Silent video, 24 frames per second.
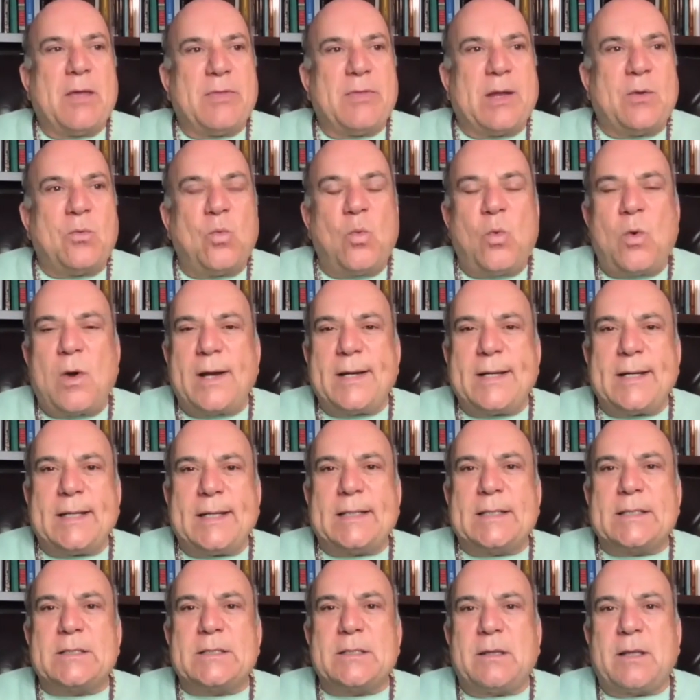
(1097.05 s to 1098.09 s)
then what
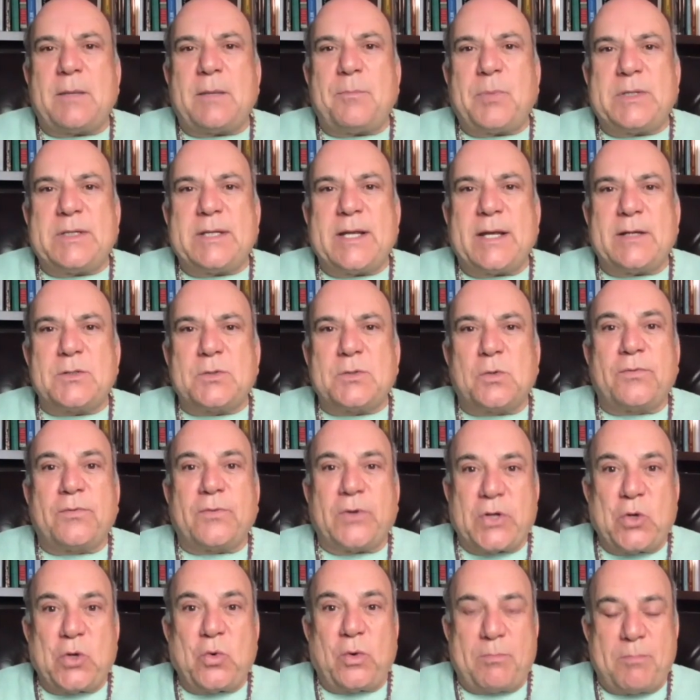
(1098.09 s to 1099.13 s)
is the potential
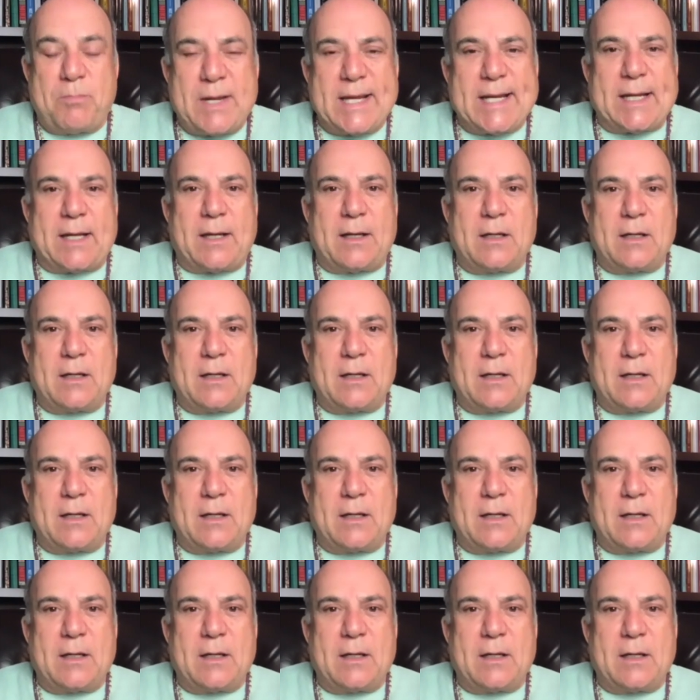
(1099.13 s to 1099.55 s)
for you and me?